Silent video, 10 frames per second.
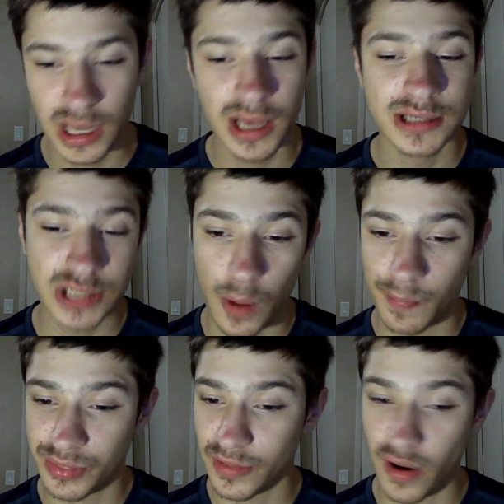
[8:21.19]
So
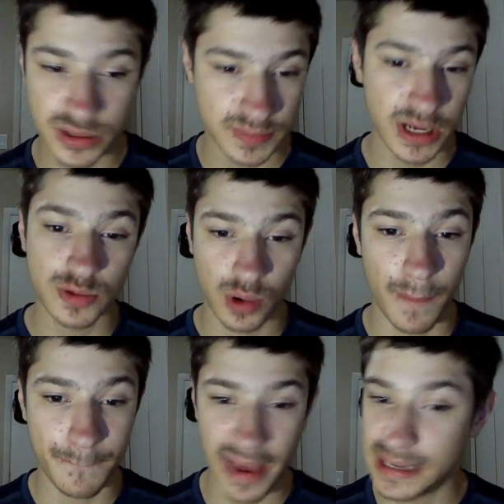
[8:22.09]
the vocals themselves were
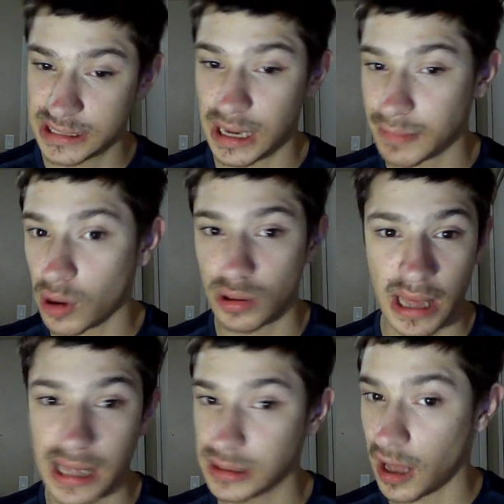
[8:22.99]
amazing. I'm not gonna lie, I
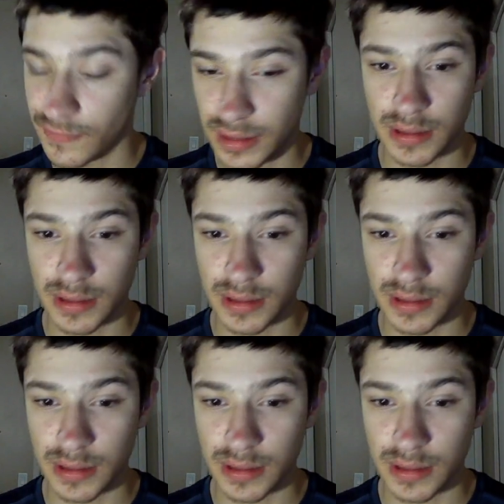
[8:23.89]
loved them.